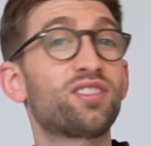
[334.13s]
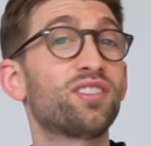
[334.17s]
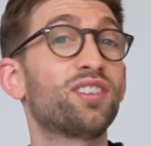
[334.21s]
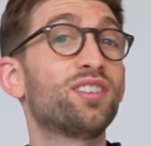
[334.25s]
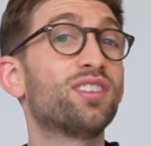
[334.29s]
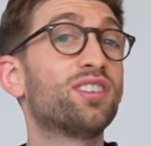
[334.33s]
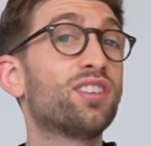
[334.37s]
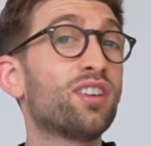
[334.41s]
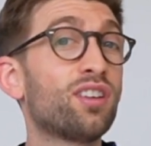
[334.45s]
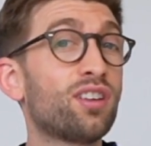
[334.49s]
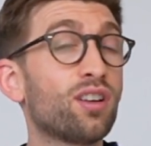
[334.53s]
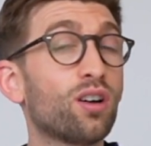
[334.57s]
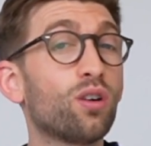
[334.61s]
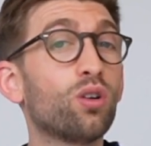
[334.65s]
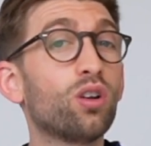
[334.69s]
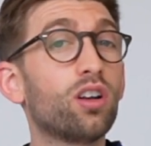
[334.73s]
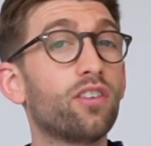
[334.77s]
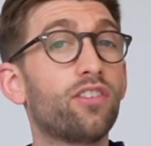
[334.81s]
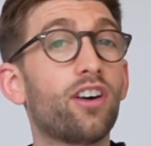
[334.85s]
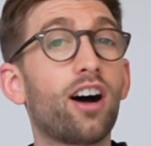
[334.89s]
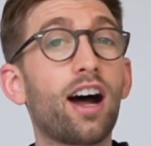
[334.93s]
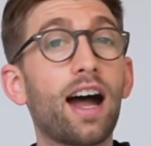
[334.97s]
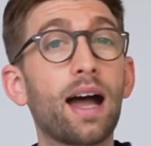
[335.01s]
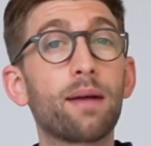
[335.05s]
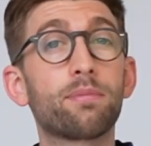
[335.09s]
and done all of
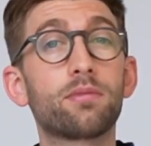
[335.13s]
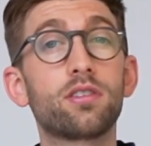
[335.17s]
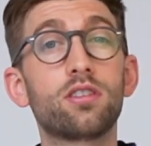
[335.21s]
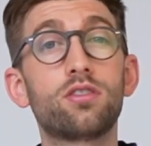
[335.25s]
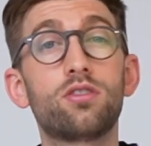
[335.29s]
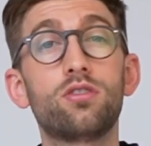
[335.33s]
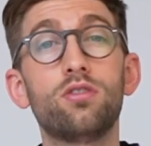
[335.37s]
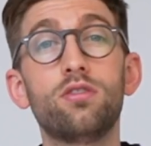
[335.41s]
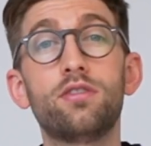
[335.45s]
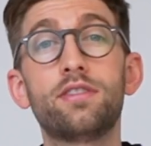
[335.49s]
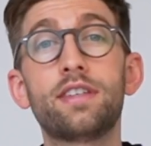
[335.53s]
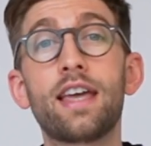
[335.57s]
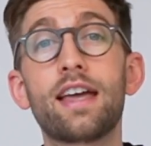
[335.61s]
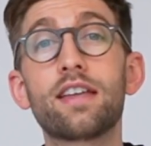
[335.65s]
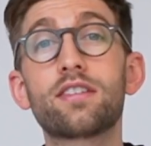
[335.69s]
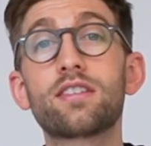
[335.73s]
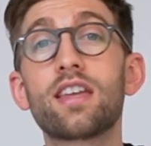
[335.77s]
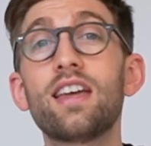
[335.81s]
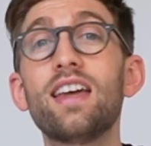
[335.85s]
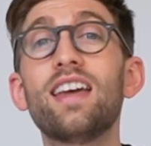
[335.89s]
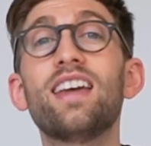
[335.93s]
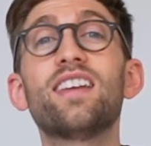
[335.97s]
our aptitude tests,